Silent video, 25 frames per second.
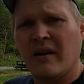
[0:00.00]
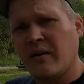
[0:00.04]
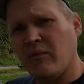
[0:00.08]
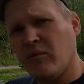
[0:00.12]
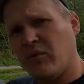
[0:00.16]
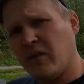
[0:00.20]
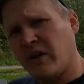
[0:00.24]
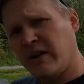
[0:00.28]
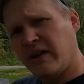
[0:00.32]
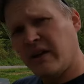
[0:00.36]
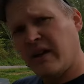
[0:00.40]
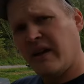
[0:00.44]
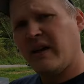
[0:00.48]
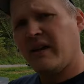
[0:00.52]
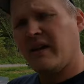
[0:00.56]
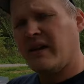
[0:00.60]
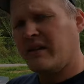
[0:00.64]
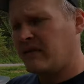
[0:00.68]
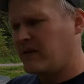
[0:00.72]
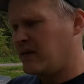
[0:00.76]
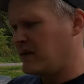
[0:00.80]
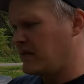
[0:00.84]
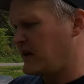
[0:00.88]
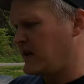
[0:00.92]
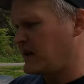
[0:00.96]
I'm gonna
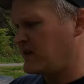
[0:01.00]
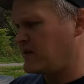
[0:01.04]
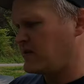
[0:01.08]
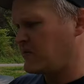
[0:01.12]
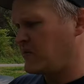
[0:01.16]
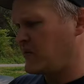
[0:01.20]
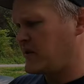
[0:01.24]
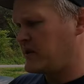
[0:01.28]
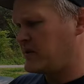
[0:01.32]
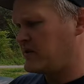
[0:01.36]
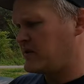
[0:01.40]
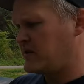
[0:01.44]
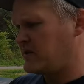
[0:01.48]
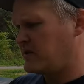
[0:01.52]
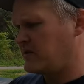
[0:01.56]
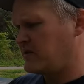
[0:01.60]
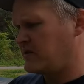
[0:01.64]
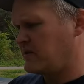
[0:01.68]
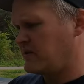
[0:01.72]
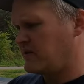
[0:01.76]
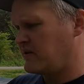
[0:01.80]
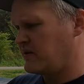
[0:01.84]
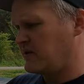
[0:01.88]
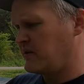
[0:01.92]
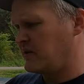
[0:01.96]
get that switch,
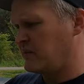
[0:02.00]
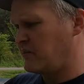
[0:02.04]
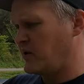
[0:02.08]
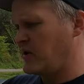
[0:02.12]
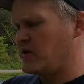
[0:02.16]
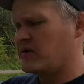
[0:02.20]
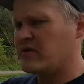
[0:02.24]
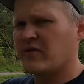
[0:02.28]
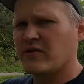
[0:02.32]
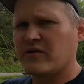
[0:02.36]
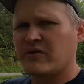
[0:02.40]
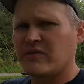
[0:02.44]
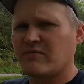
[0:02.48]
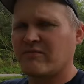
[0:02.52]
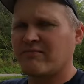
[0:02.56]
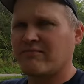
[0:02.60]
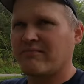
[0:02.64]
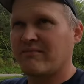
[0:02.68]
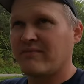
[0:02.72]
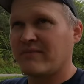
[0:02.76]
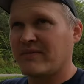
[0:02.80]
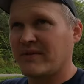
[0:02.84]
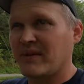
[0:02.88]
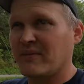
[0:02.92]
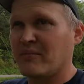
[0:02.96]
the
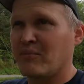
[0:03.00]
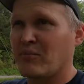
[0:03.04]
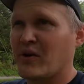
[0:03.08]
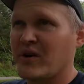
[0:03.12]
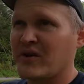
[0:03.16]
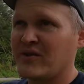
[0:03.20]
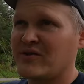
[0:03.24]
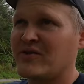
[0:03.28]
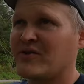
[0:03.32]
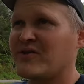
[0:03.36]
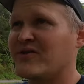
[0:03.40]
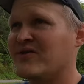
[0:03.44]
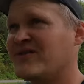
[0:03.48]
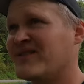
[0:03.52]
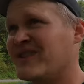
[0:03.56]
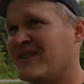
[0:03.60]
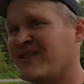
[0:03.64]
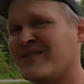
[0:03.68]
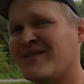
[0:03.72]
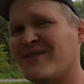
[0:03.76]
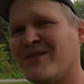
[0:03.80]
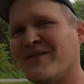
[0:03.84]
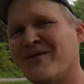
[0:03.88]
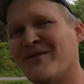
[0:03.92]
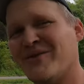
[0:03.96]
pressure
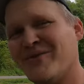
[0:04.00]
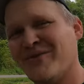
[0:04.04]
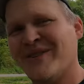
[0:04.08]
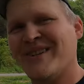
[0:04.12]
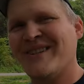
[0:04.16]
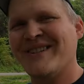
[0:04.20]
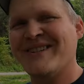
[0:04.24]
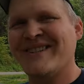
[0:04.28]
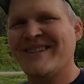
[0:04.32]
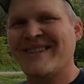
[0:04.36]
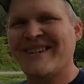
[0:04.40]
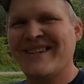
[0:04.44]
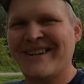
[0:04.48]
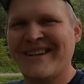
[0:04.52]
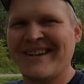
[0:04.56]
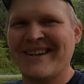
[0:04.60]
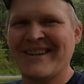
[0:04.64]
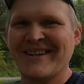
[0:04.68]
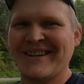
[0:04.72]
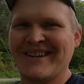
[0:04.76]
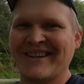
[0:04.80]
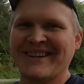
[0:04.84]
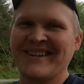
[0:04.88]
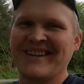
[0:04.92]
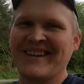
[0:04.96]
sensor switch
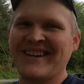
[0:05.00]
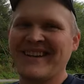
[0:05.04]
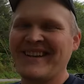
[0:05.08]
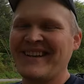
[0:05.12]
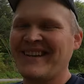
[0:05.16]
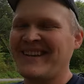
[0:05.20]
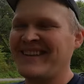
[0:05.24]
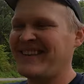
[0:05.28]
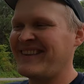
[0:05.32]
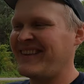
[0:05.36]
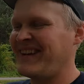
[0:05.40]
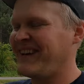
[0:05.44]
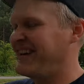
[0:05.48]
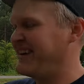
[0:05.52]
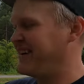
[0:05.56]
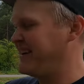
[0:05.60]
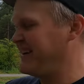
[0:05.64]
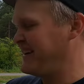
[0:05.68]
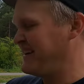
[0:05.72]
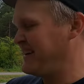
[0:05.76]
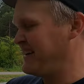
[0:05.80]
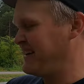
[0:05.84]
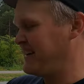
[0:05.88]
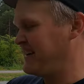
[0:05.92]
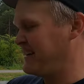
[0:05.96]
in there
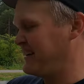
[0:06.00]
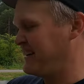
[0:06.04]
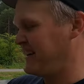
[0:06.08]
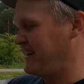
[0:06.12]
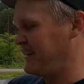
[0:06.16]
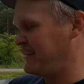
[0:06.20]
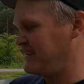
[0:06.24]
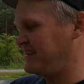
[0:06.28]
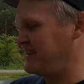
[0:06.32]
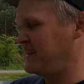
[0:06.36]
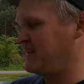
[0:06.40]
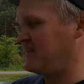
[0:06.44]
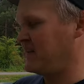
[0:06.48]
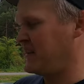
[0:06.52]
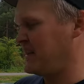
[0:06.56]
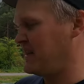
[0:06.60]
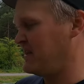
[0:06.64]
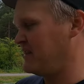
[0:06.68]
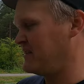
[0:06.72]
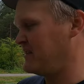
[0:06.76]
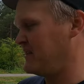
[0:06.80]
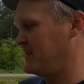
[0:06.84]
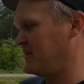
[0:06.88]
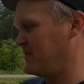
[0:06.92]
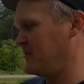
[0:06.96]
and see if the
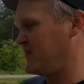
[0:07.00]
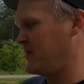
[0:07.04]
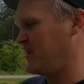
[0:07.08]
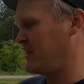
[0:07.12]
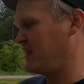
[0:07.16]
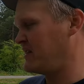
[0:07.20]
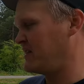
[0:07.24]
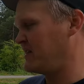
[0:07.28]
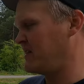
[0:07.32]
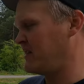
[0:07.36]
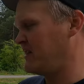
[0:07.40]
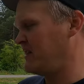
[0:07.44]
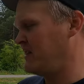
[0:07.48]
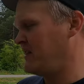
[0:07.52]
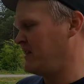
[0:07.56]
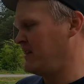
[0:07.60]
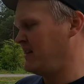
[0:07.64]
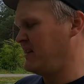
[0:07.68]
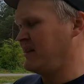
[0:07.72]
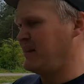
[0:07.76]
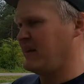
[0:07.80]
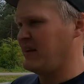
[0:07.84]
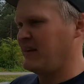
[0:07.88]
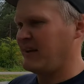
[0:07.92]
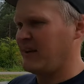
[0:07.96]
AC's fixed,
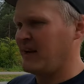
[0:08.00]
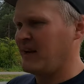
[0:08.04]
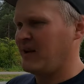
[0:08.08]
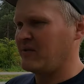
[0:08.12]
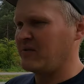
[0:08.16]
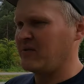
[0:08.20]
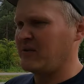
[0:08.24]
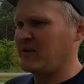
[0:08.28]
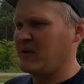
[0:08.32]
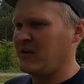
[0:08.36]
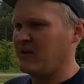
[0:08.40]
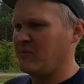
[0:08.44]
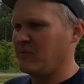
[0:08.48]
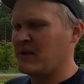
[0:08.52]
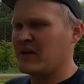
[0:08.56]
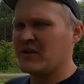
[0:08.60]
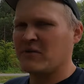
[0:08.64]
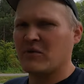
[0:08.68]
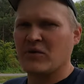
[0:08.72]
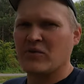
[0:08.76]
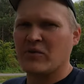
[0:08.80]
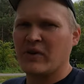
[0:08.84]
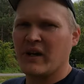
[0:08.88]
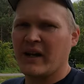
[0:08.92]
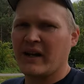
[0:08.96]
and I'll, you know, mess
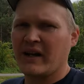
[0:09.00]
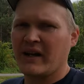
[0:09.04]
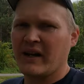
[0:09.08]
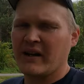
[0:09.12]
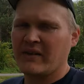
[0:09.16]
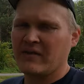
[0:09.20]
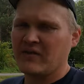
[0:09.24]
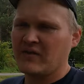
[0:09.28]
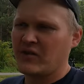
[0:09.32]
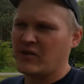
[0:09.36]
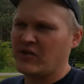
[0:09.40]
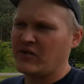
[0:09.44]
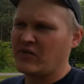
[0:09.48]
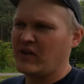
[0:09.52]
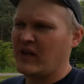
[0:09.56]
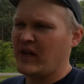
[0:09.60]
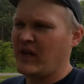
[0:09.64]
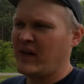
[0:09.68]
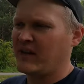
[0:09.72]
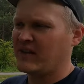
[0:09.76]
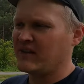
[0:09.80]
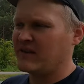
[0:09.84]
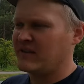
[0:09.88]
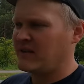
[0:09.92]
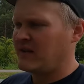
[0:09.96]
with the ride height, show you
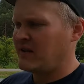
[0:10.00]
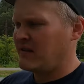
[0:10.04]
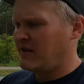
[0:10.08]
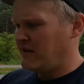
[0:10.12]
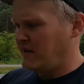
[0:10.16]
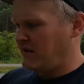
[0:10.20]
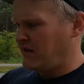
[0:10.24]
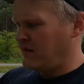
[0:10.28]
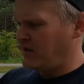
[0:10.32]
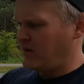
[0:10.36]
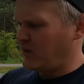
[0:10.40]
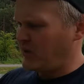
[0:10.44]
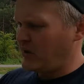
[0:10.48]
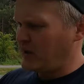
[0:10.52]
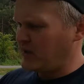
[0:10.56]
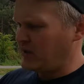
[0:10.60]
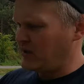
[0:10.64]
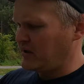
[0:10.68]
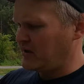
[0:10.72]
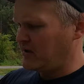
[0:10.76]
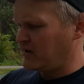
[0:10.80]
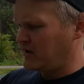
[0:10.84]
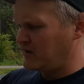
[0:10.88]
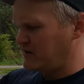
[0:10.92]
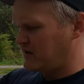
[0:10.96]
guys the way it
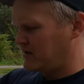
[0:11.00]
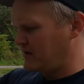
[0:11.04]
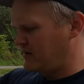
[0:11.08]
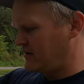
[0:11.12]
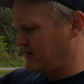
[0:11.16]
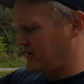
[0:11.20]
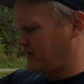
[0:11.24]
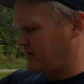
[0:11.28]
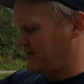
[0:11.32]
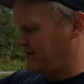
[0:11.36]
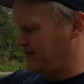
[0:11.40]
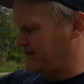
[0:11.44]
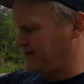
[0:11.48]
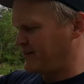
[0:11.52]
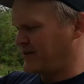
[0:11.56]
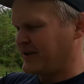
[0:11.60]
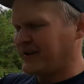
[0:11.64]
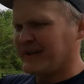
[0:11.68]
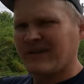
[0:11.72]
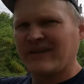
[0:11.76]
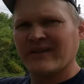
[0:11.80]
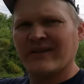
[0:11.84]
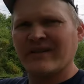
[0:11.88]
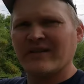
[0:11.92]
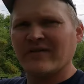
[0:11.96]
looks
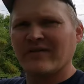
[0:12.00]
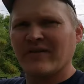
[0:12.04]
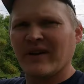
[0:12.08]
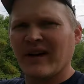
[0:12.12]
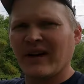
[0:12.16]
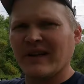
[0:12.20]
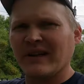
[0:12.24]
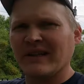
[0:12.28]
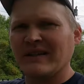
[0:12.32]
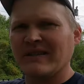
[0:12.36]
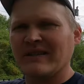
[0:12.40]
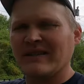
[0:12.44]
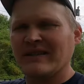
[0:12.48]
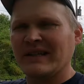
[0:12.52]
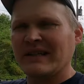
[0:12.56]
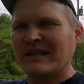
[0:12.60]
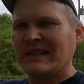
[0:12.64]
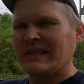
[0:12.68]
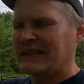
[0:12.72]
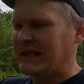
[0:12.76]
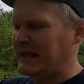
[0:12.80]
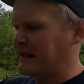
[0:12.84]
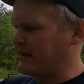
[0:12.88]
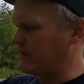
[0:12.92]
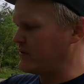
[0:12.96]
when she's finally
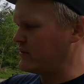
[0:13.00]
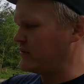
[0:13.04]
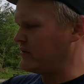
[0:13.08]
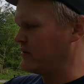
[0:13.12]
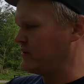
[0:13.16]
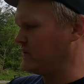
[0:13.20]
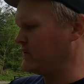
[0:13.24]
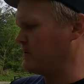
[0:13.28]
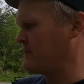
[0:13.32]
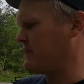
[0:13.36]
sitting level.